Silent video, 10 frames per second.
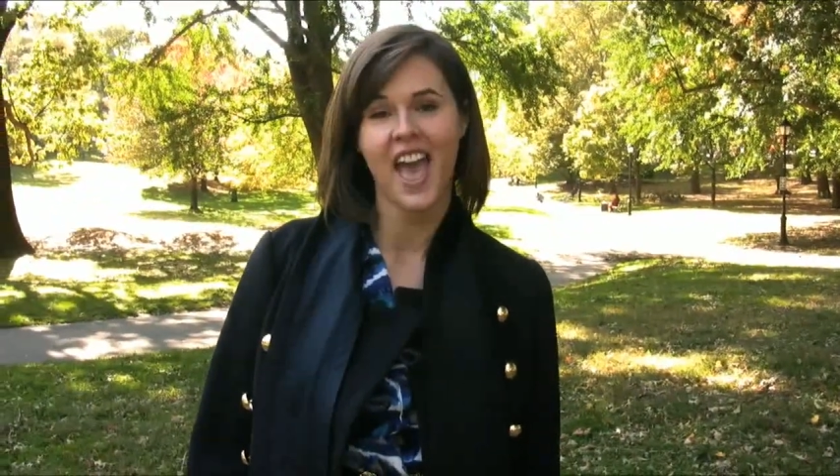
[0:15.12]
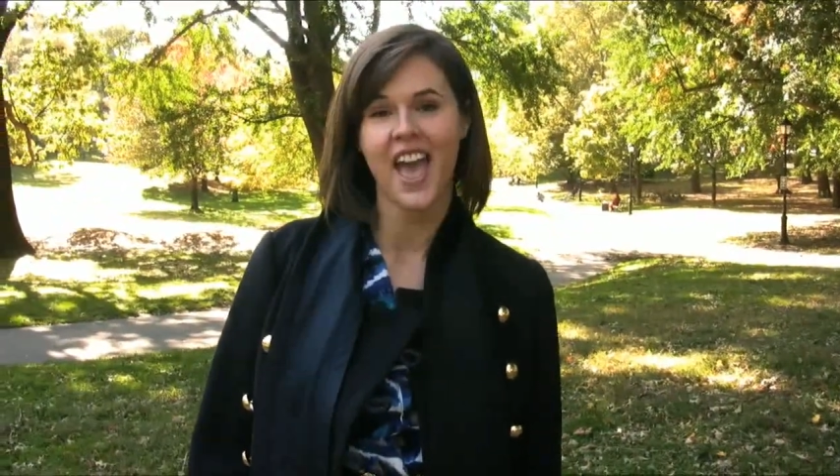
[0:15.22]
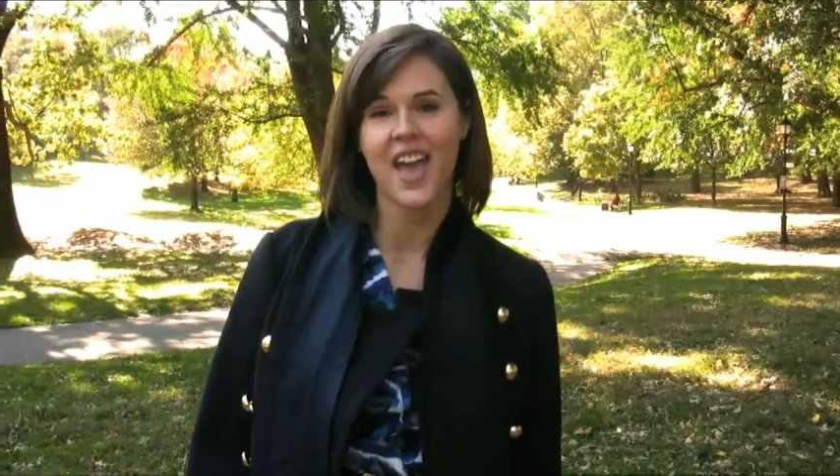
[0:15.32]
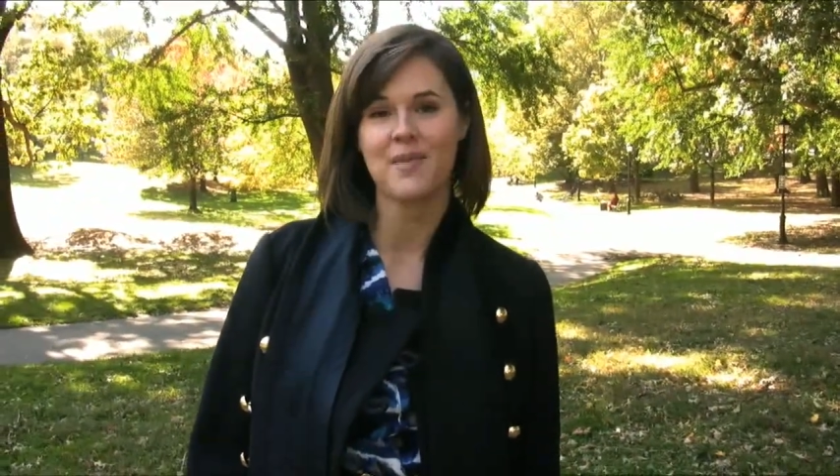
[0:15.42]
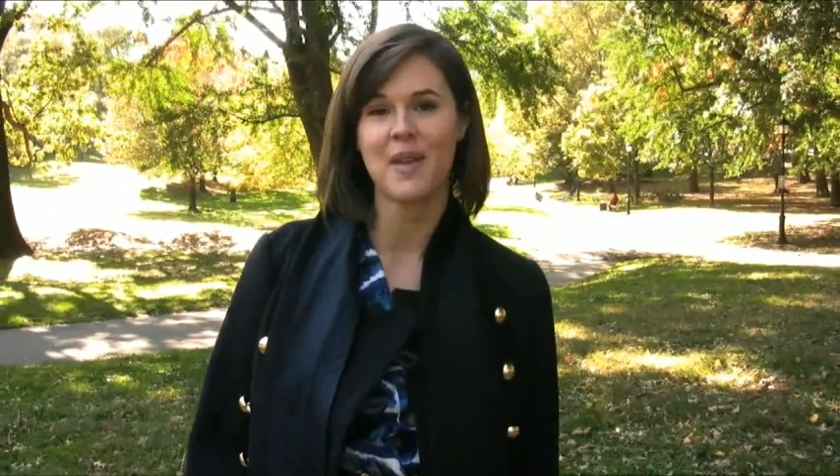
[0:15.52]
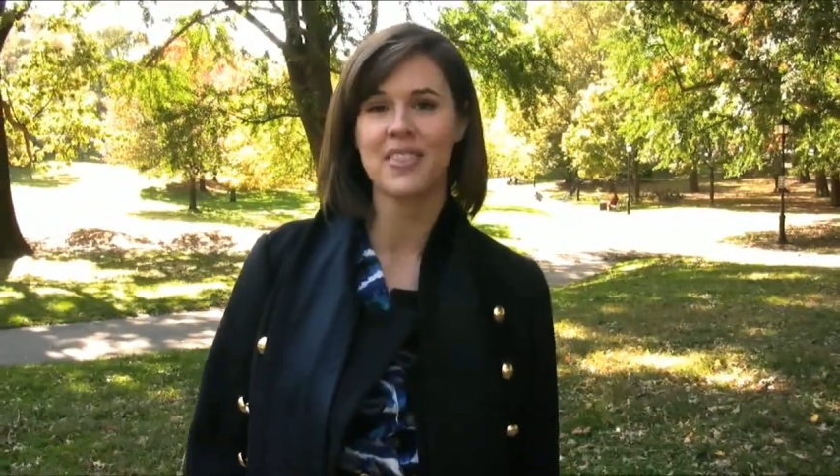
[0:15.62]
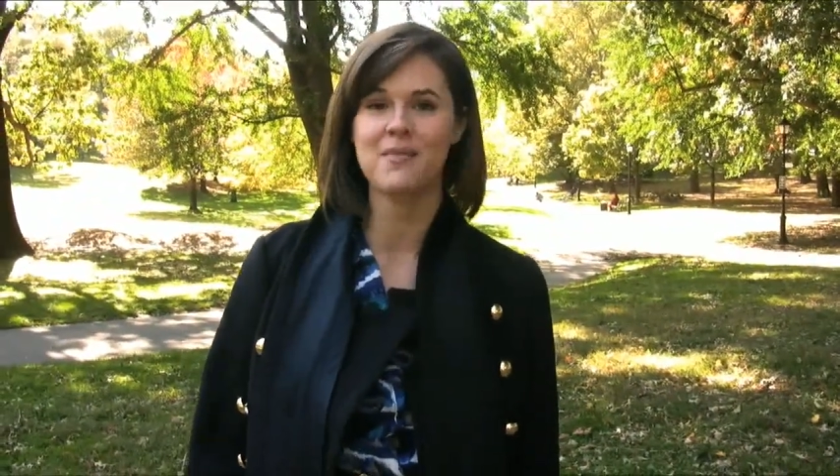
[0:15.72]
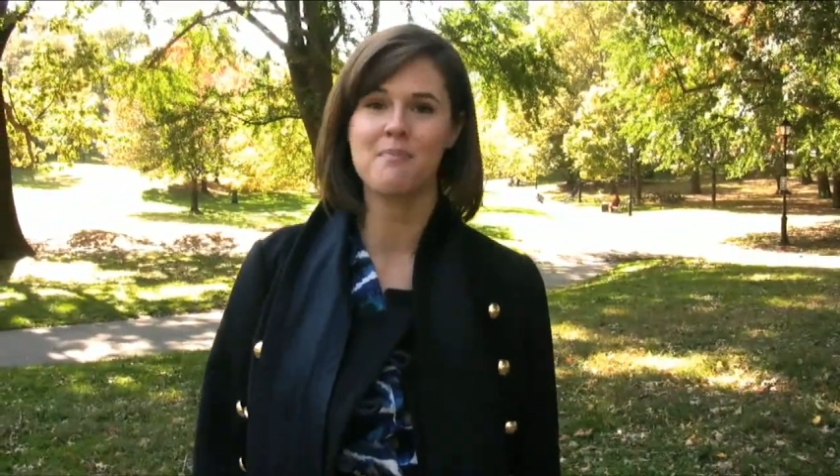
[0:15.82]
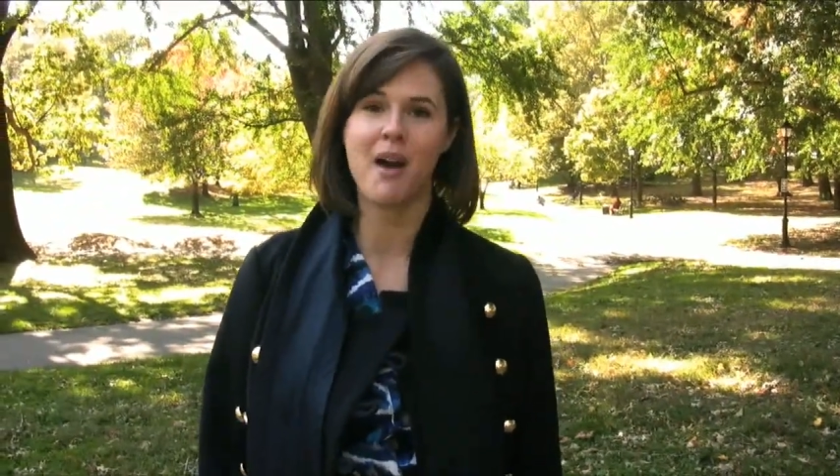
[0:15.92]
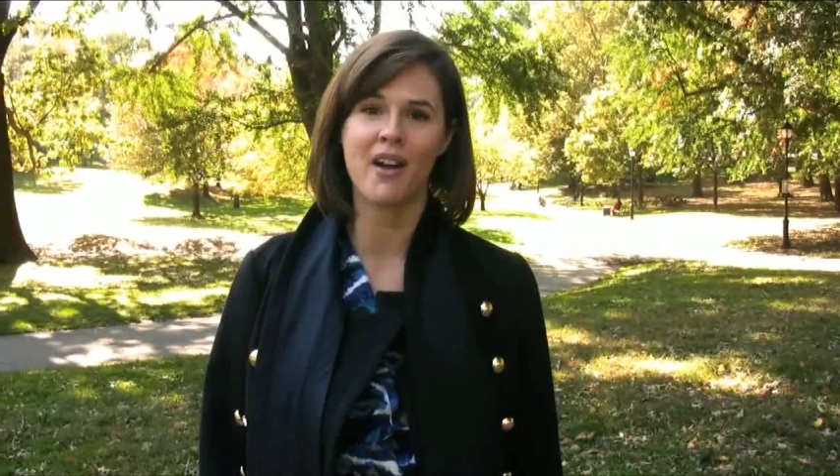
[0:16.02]
and make
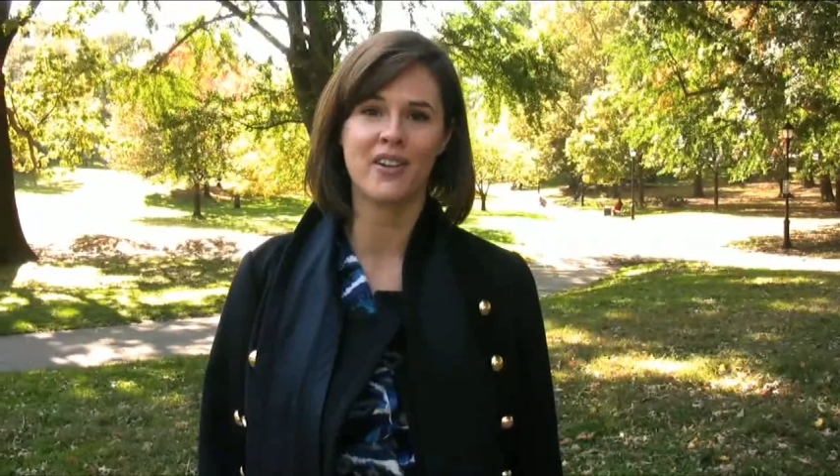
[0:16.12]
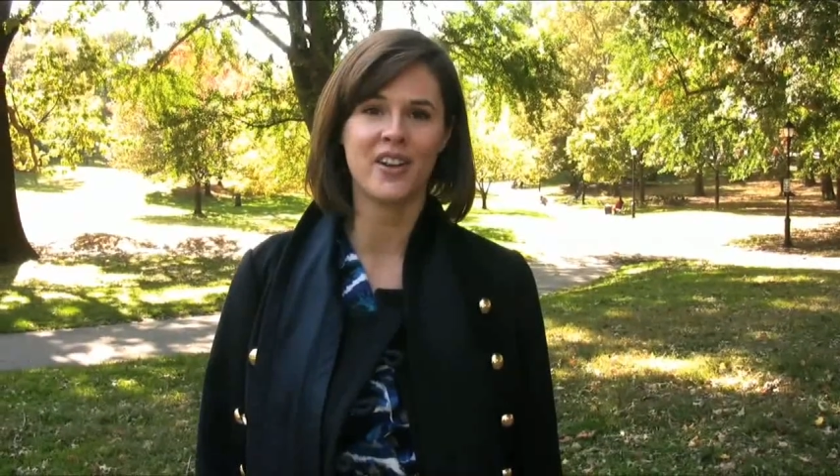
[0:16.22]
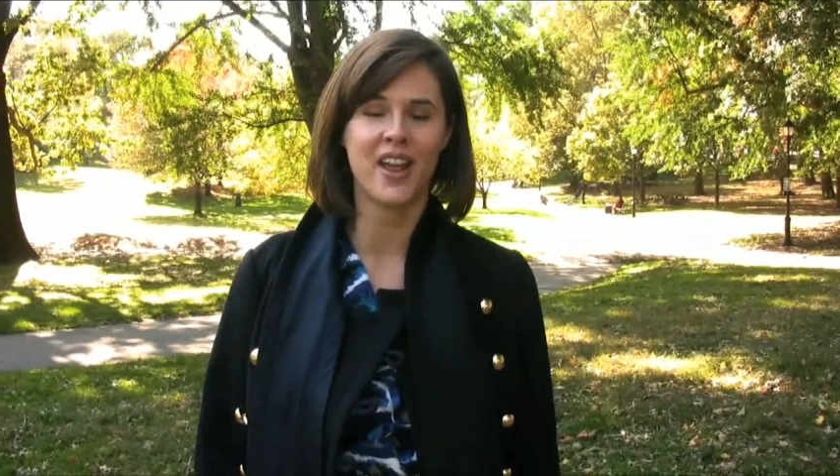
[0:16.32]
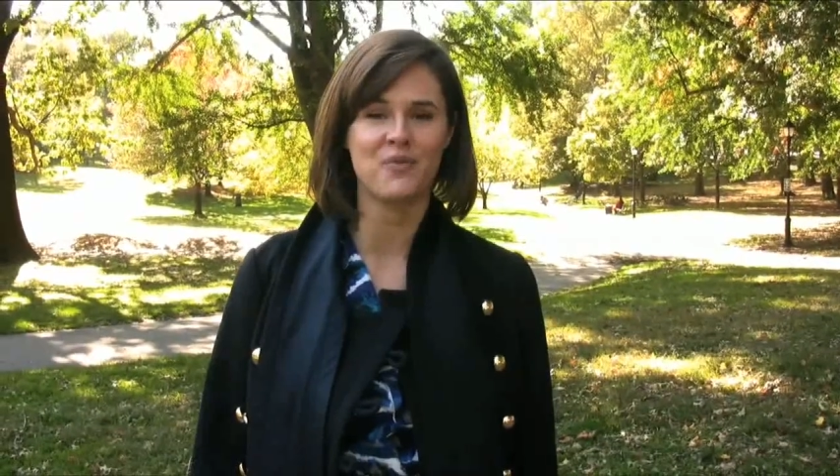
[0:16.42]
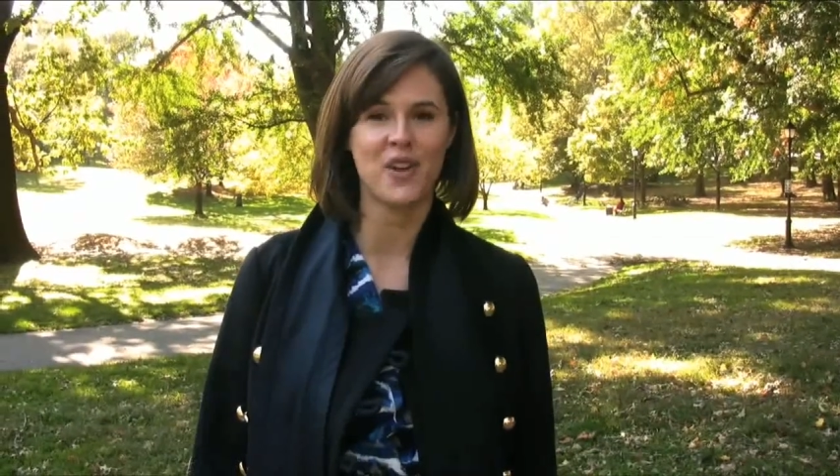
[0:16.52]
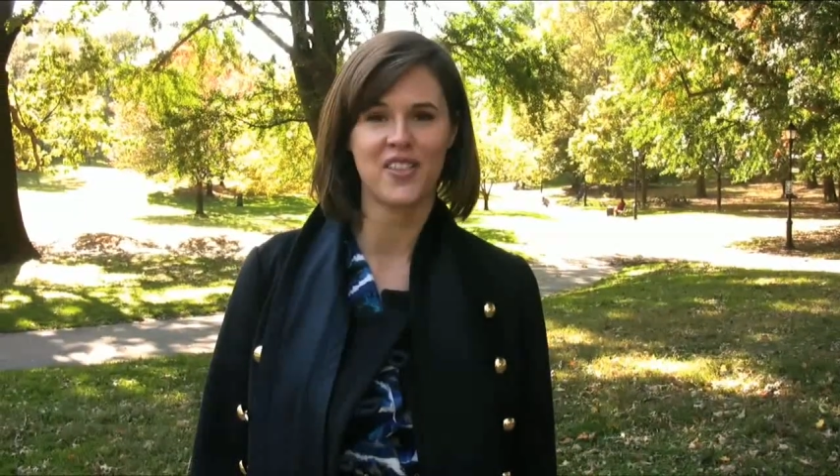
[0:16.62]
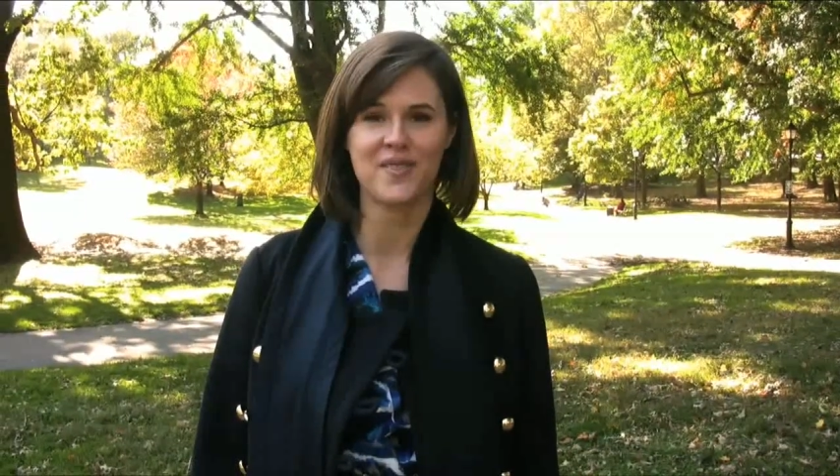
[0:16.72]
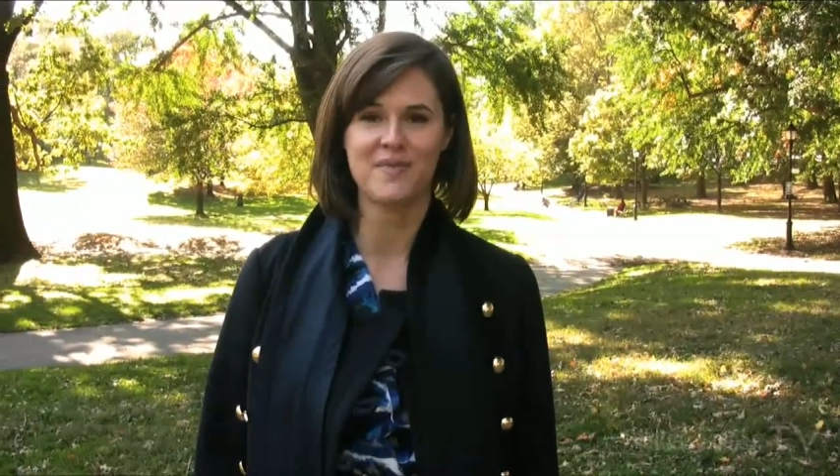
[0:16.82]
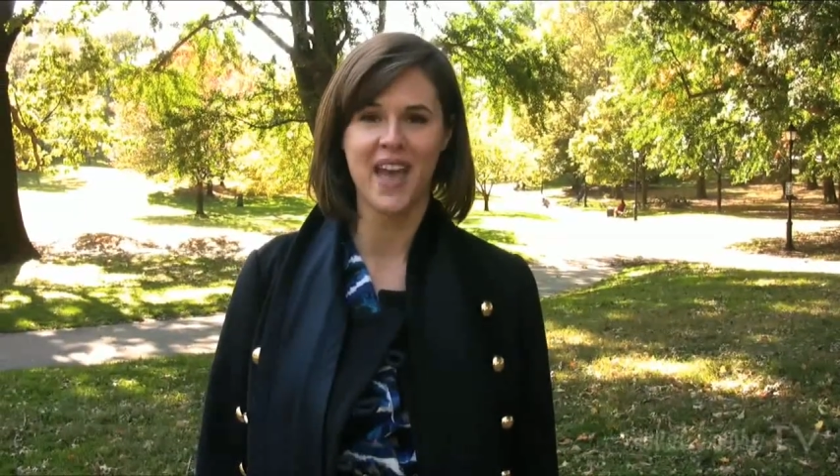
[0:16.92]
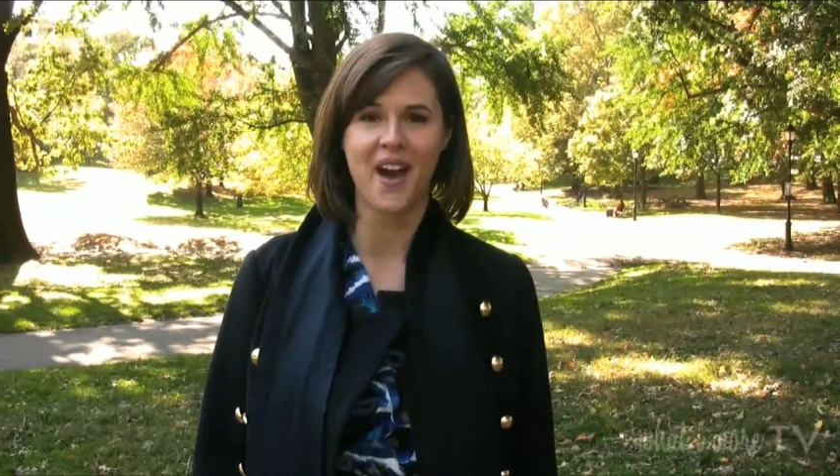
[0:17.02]
them modern and wear
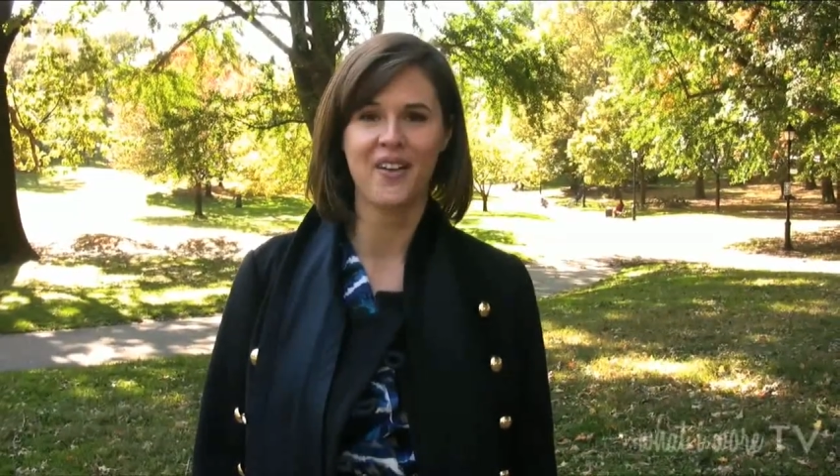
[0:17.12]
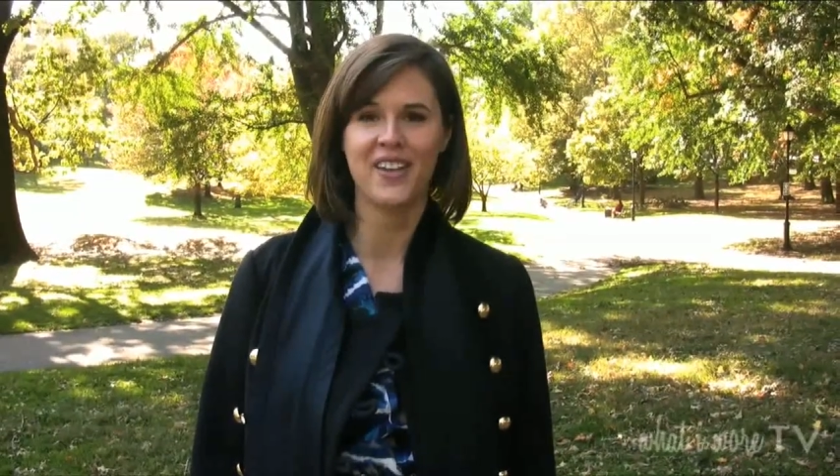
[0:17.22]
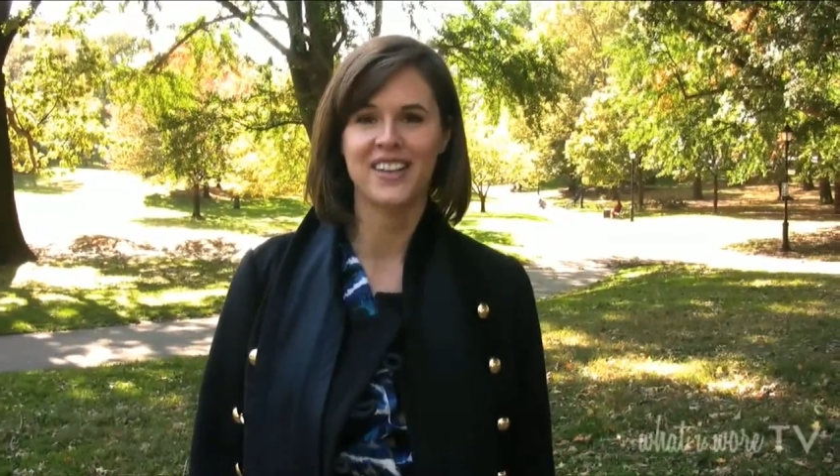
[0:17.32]
them now.